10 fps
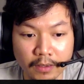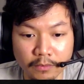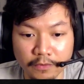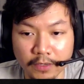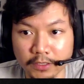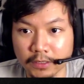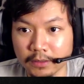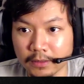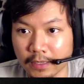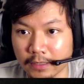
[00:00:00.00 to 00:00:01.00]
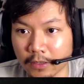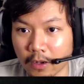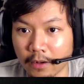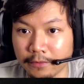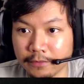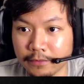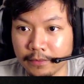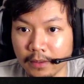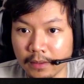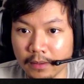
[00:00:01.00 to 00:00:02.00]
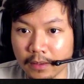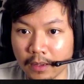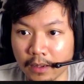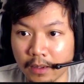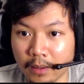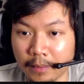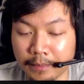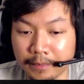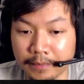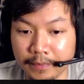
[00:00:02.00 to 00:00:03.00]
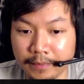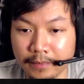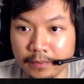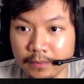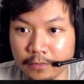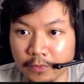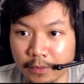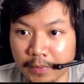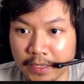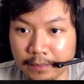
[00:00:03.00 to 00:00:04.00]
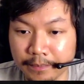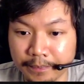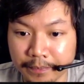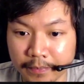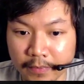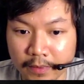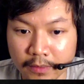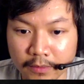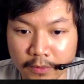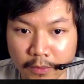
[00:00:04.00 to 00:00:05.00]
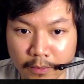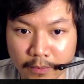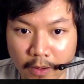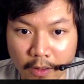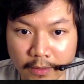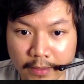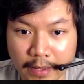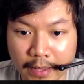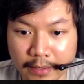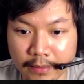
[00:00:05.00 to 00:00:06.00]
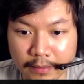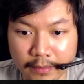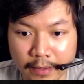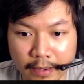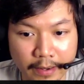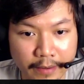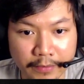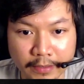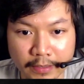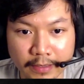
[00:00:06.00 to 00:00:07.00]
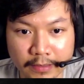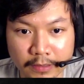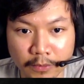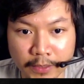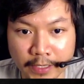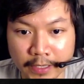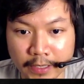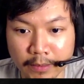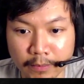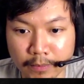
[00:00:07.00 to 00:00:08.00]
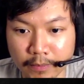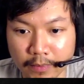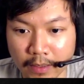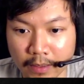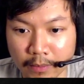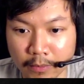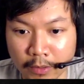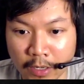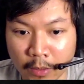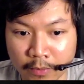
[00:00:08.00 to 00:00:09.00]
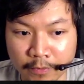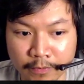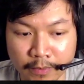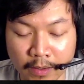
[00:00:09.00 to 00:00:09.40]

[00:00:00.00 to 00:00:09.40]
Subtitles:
reflections. That's off for me. So all of that, everything that's lowered here, will help with